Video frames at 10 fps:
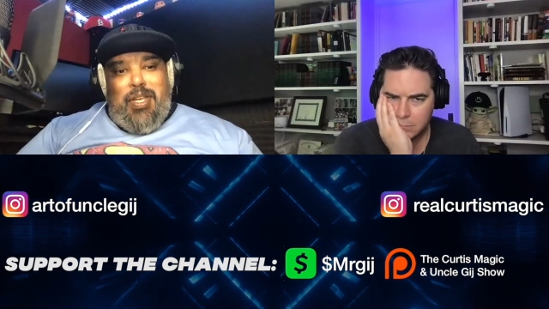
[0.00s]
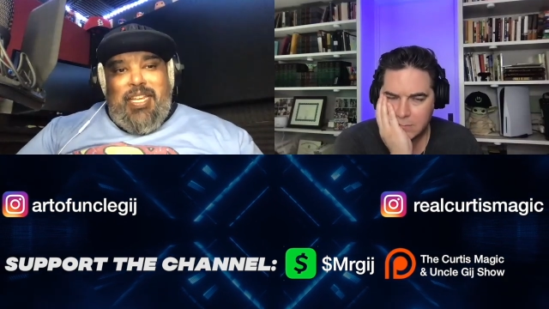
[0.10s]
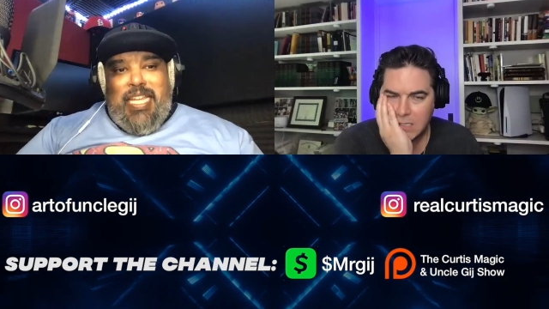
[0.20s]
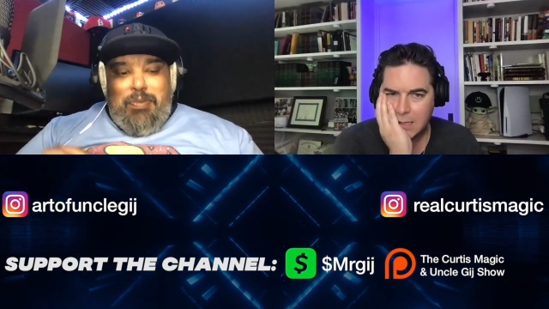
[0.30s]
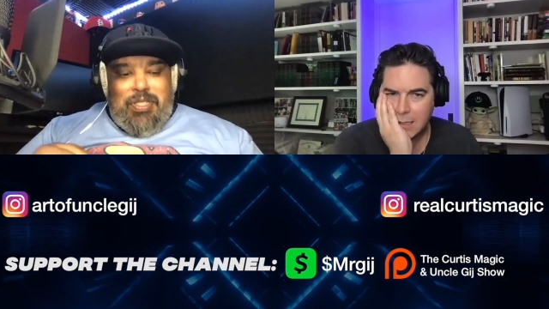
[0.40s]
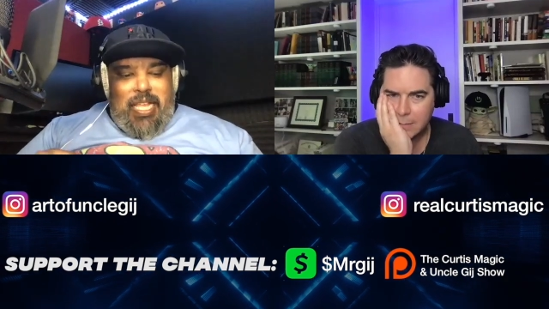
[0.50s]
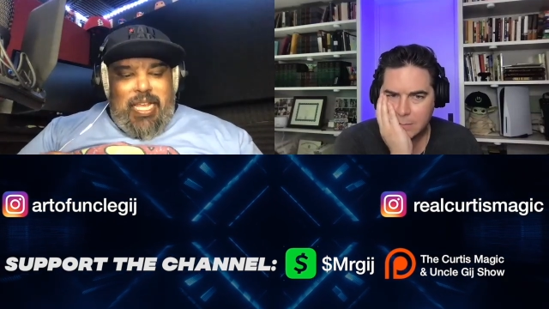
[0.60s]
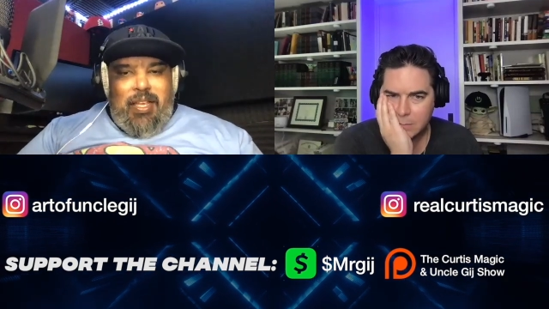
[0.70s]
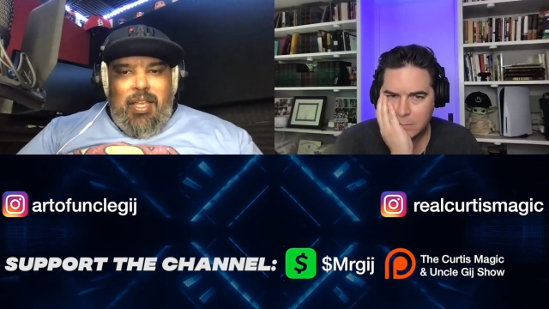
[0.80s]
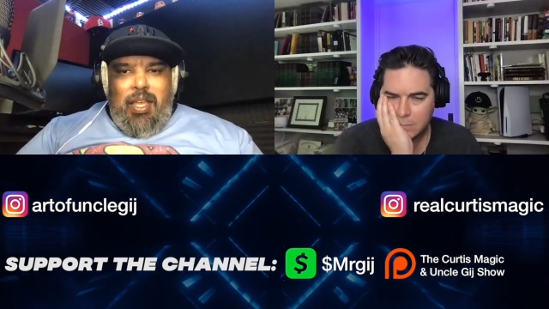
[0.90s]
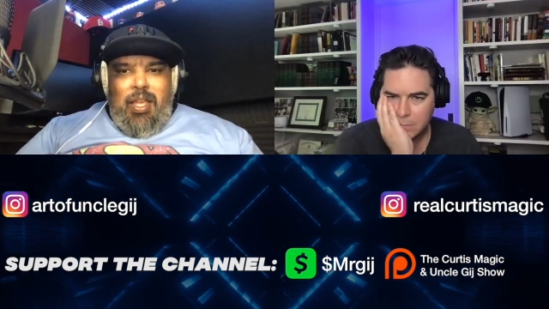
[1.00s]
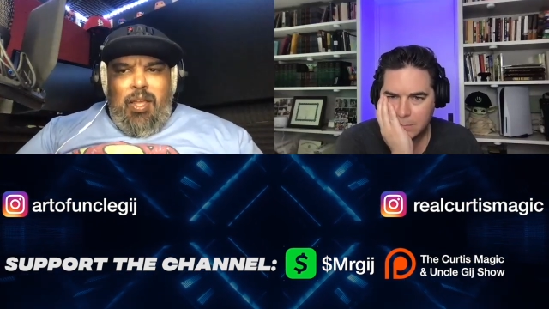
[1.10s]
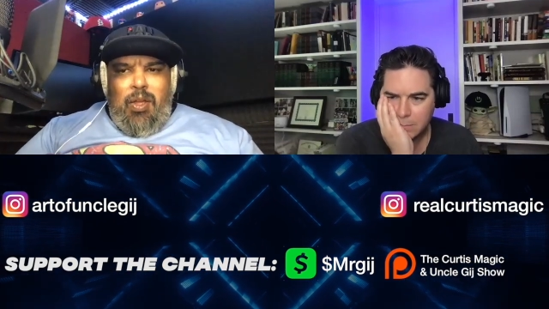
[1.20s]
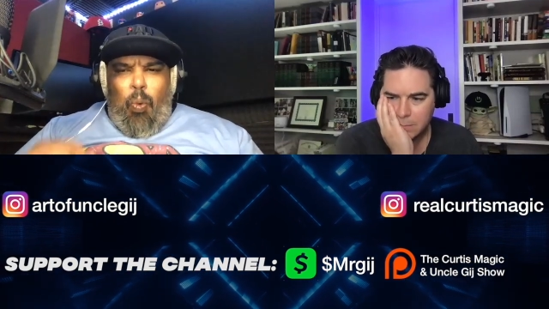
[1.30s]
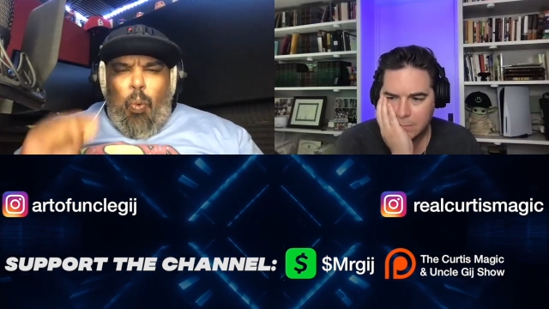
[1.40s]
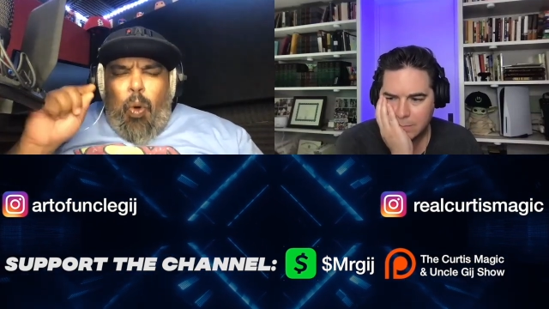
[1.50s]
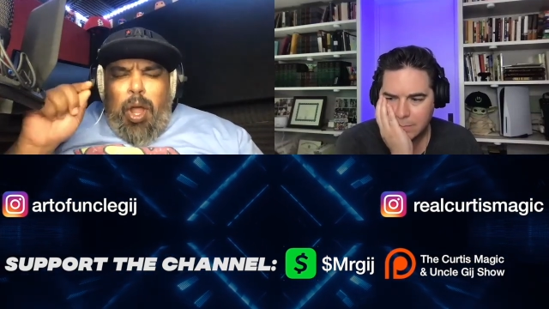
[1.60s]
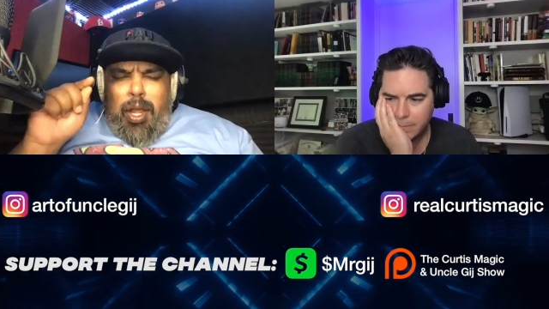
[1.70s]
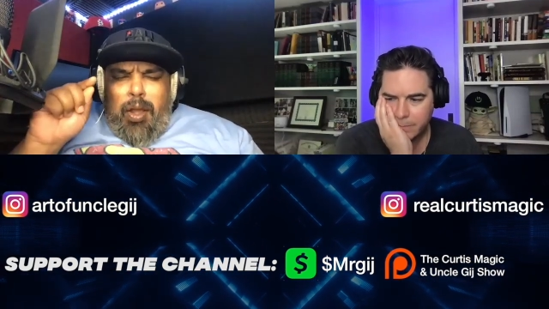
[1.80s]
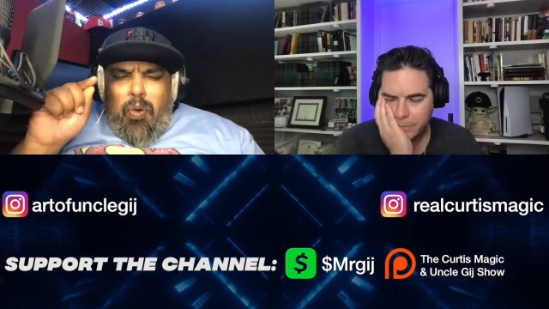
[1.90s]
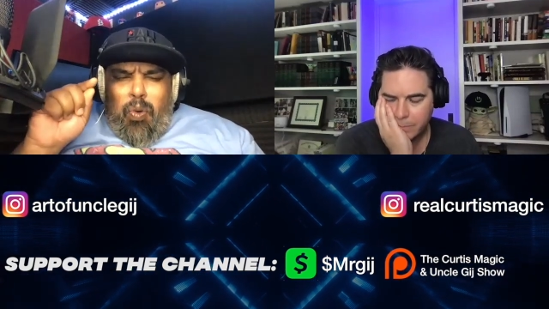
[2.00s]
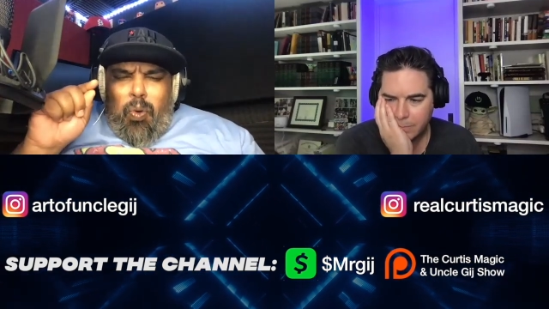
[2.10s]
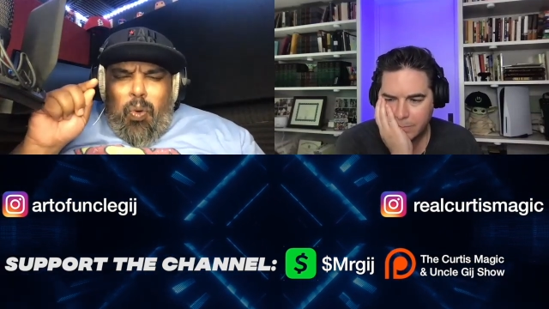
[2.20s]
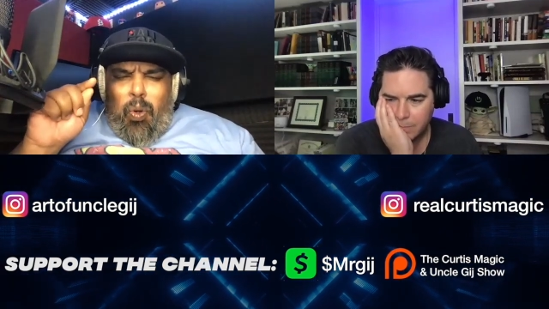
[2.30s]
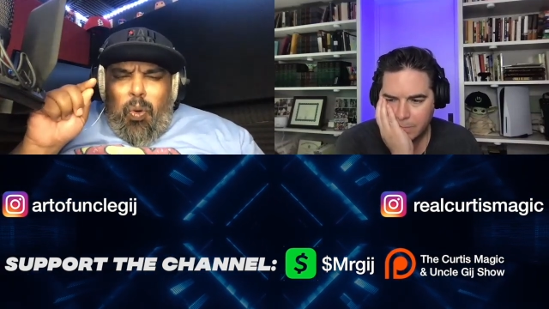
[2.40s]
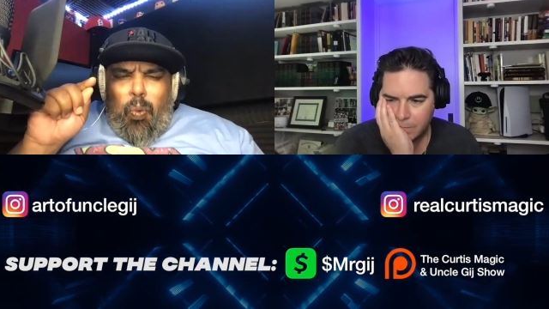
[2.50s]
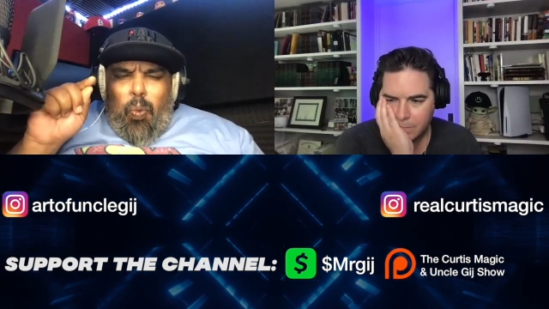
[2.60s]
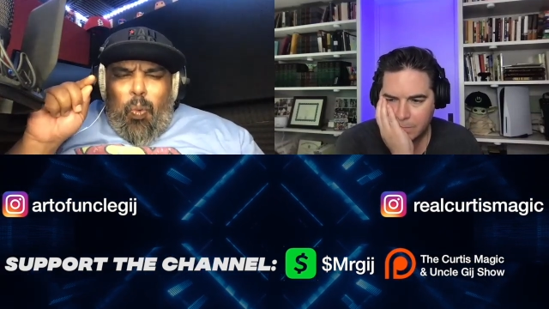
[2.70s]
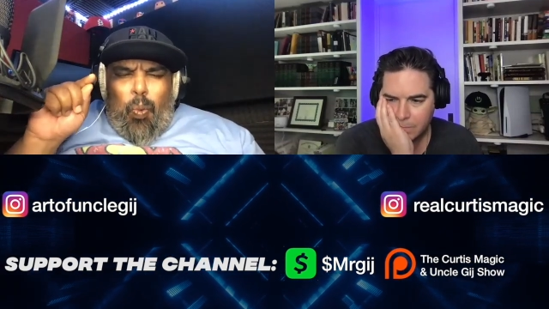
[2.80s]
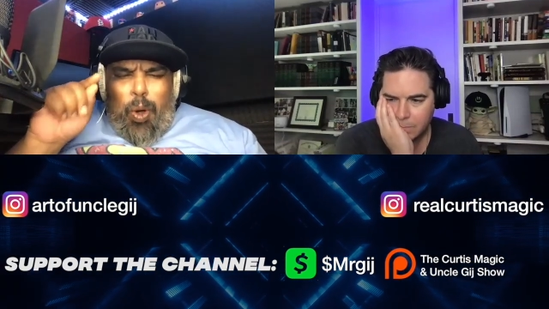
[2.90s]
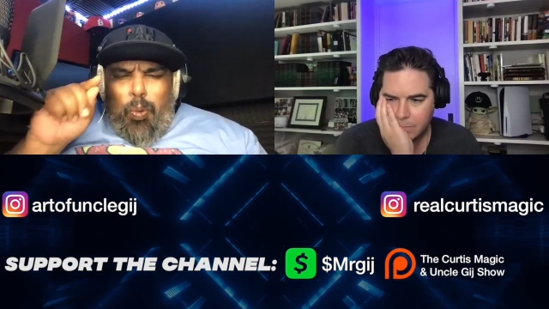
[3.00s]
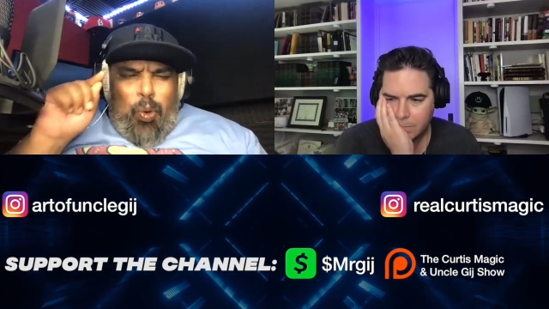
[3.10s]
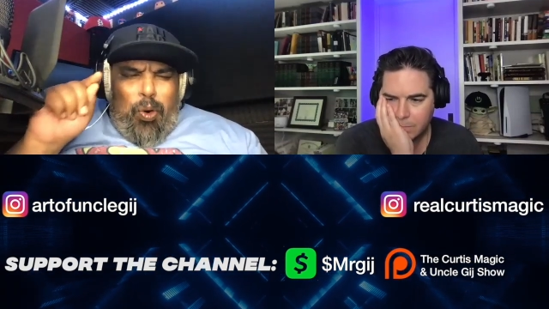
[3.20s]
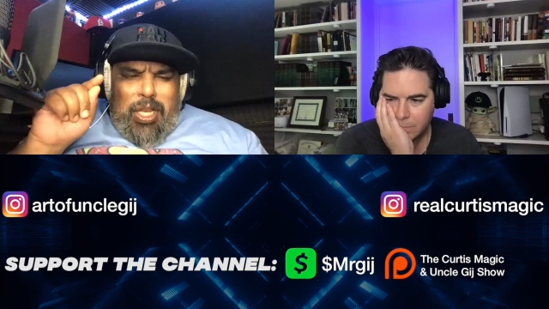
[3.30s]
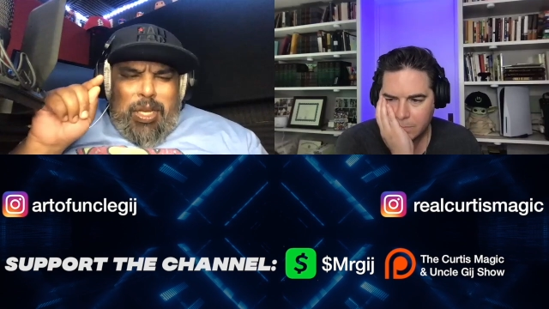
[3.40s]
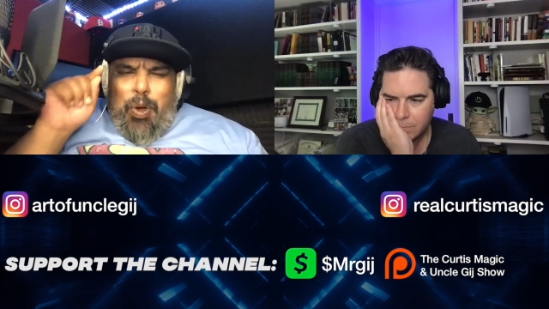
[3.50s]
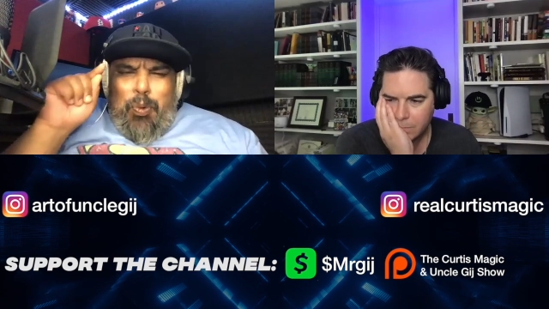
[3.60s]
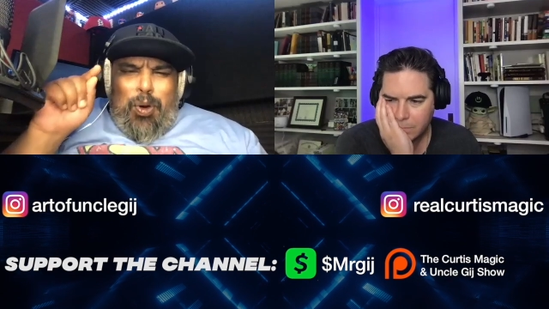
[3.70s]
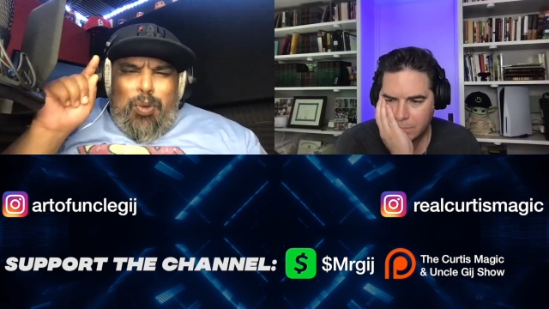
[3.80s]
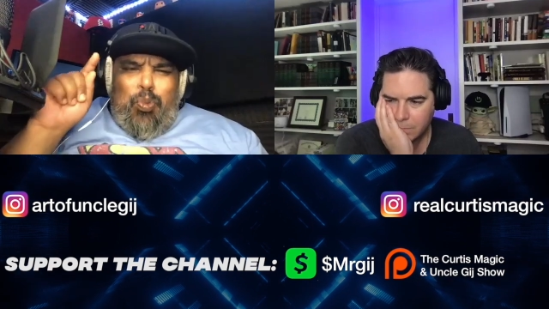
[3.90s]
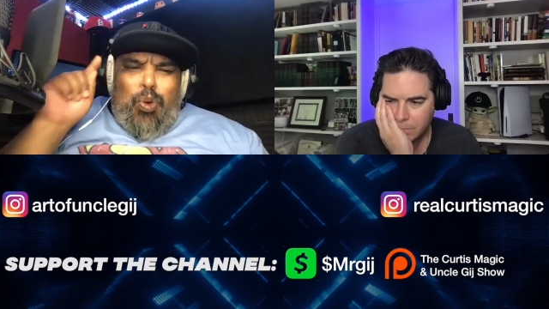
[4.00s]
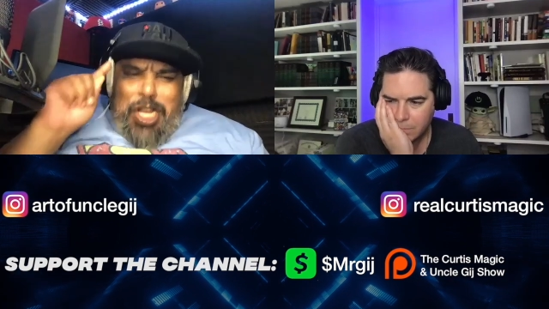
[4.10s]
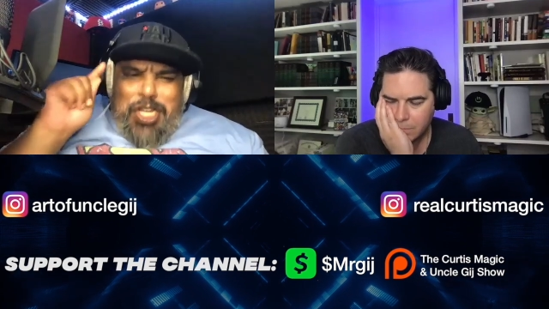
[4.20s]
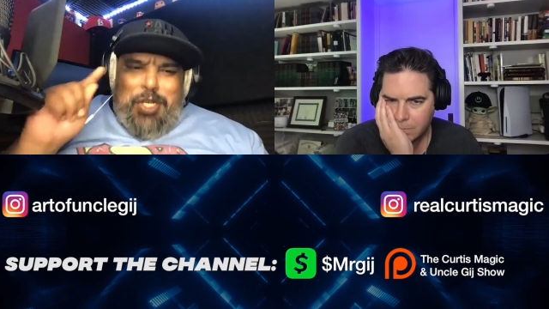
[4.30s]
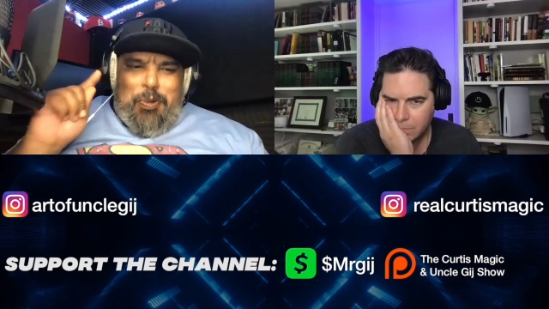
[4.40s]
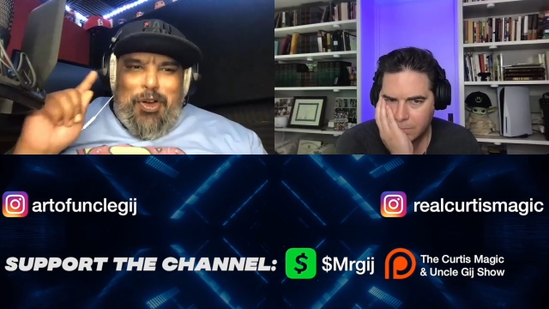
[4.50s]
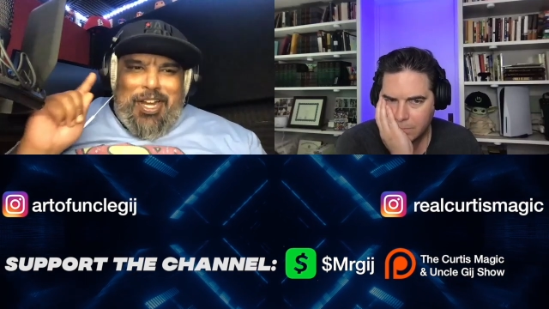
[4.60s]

Speaker 1: He yeah. was like, "What, what world? In what world wouldn't you want to